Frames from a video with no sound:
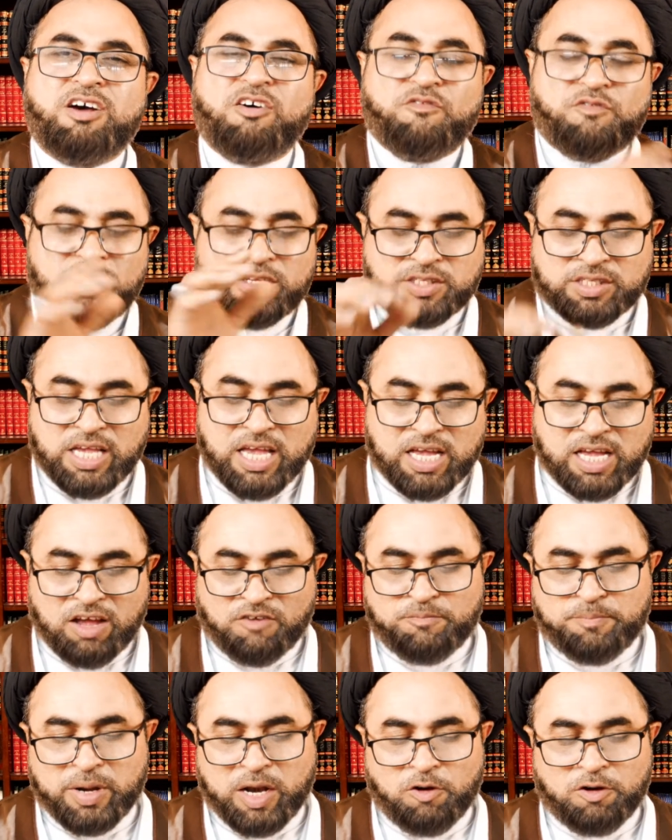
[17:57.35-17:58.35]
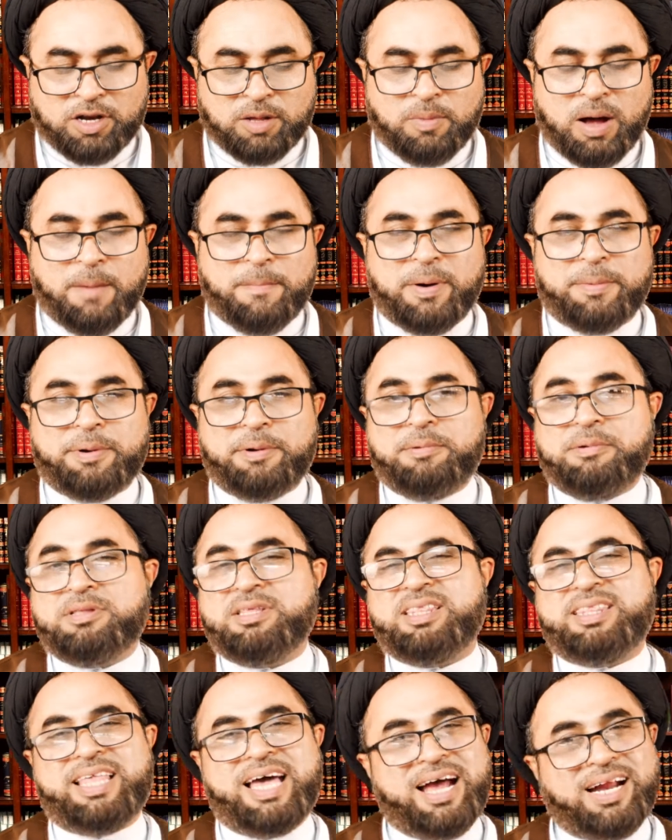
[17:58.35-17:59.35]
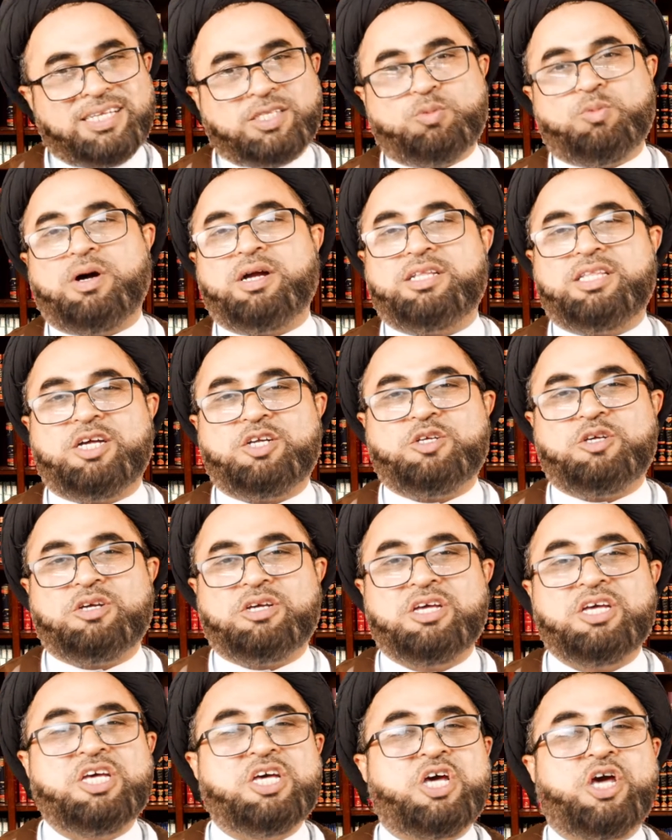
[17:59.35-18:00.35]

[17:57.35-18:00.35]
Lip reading: for sake of beloved Imam of everyone, that's what they're doing.